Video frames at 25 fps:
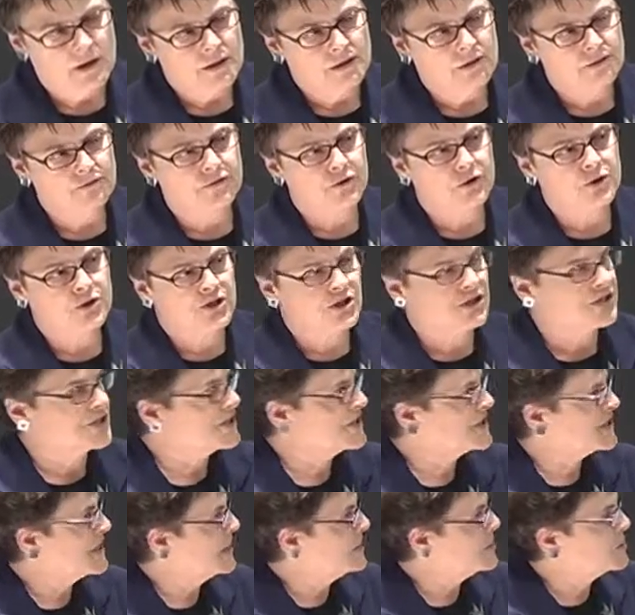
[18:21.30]
the Virgin's
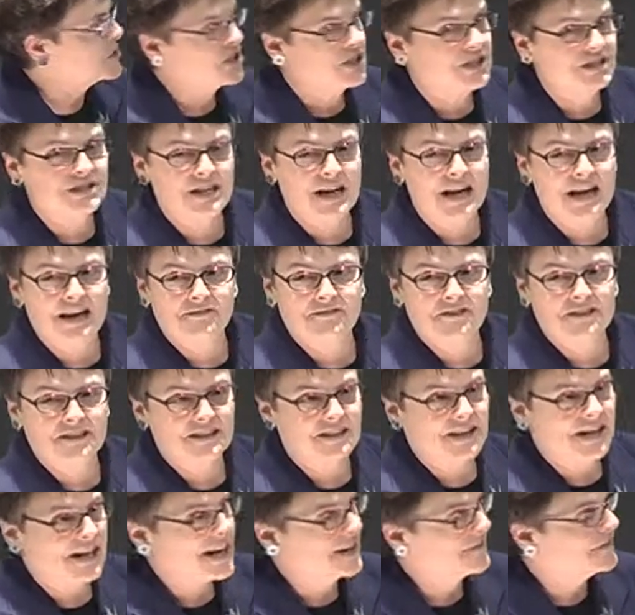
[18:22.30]
assumption into heaven,
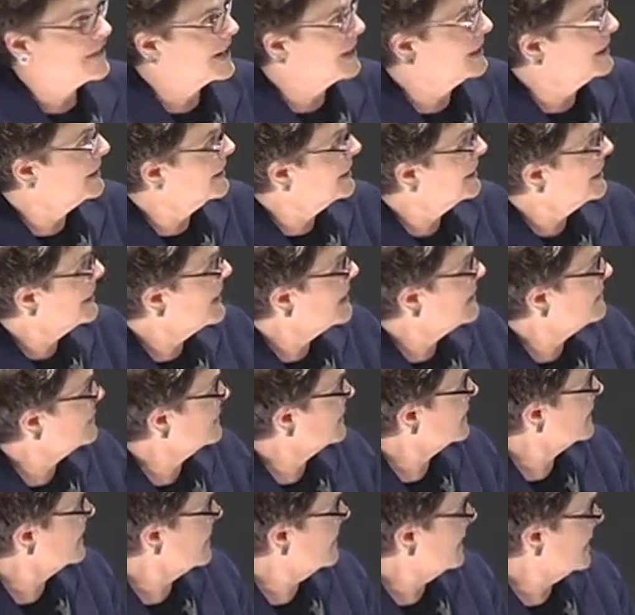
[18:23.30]
and I have a
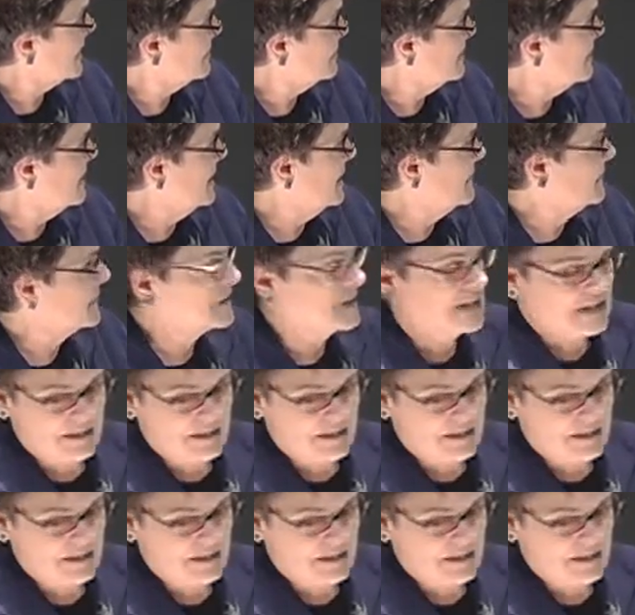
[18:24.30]
lovely uh, medieval